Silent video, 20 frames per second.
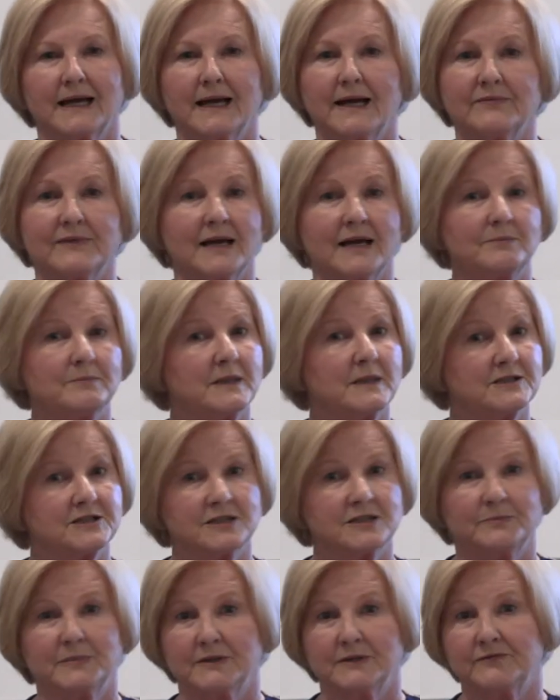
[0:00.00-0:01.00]
and they must
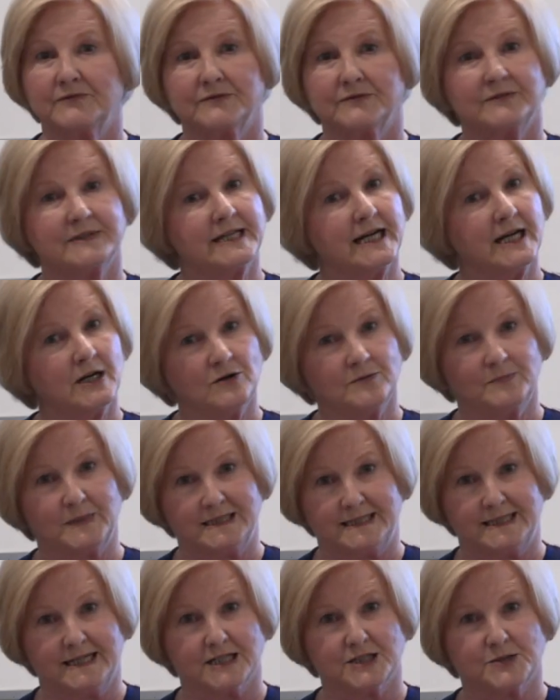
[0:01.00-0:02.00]
have been terribly
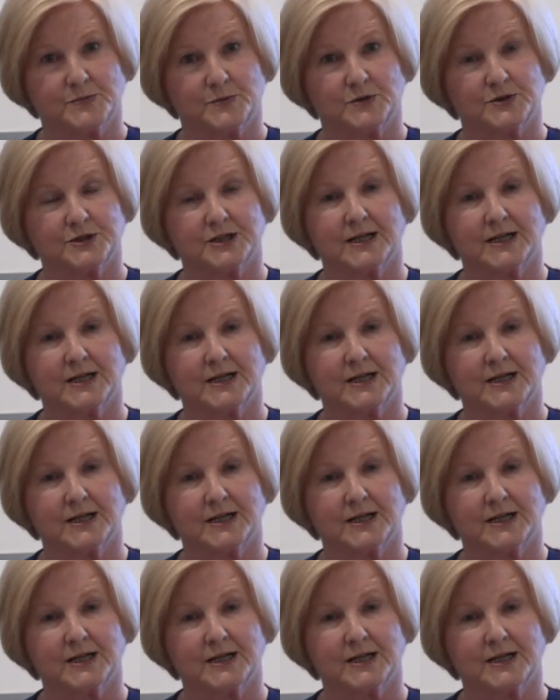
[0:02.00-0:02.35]
desperate